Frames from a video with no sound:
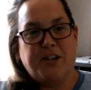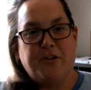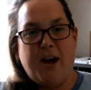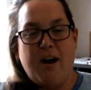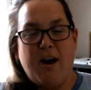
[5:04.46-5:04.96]

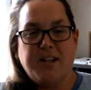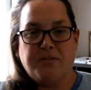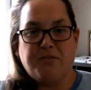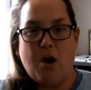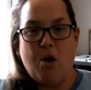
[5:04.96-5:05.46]
that as
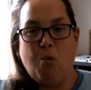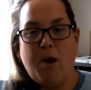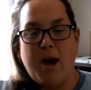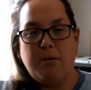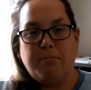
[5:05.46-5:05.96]
far
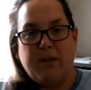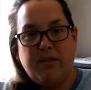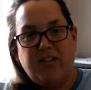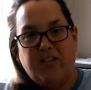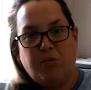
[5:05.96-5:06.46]
away, but
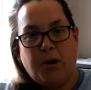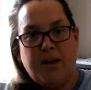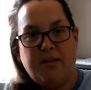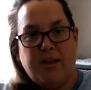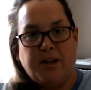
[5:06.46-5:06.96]
this one
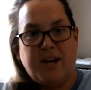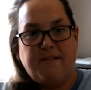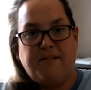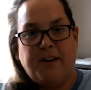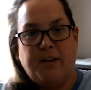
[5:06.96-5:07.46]
I think
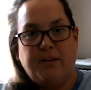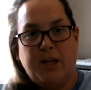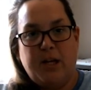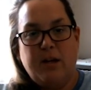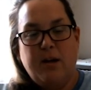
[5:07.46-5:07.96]

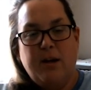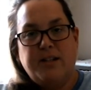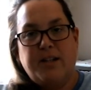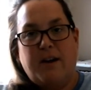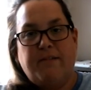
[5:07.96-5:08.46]
definitely,
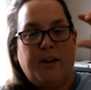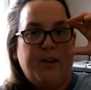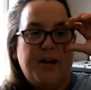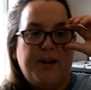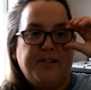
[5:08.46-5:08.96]

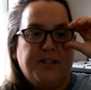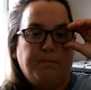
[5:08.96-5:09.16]
definitely is.